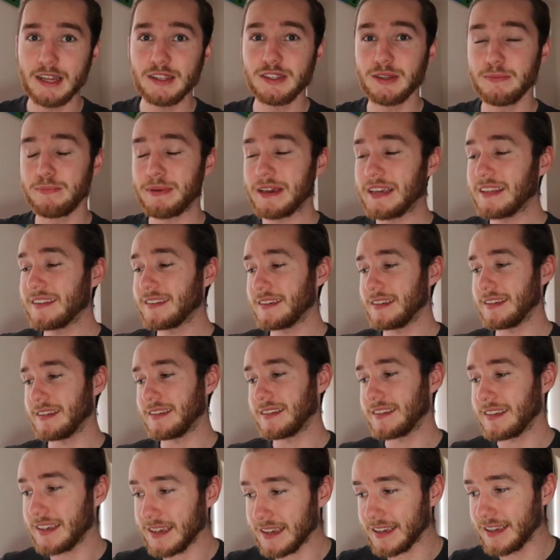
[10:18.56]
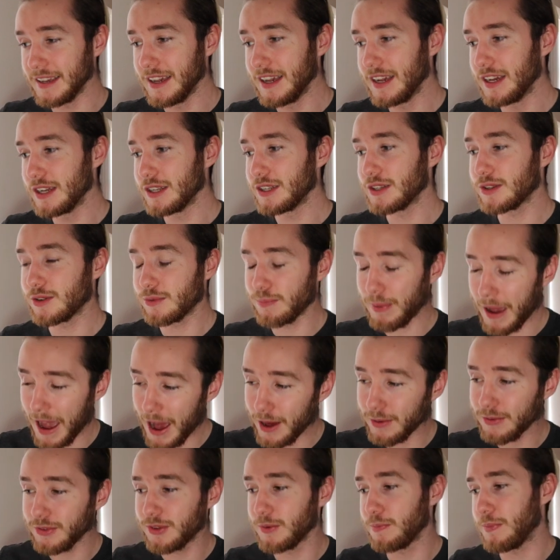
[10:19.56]
to BTC,
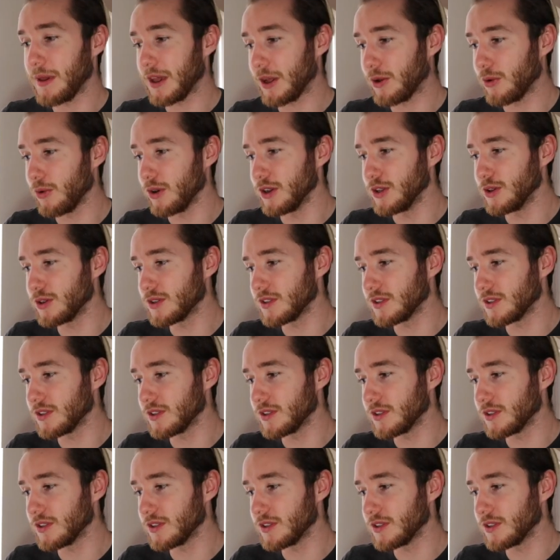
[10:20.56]
pound to Bitcoin,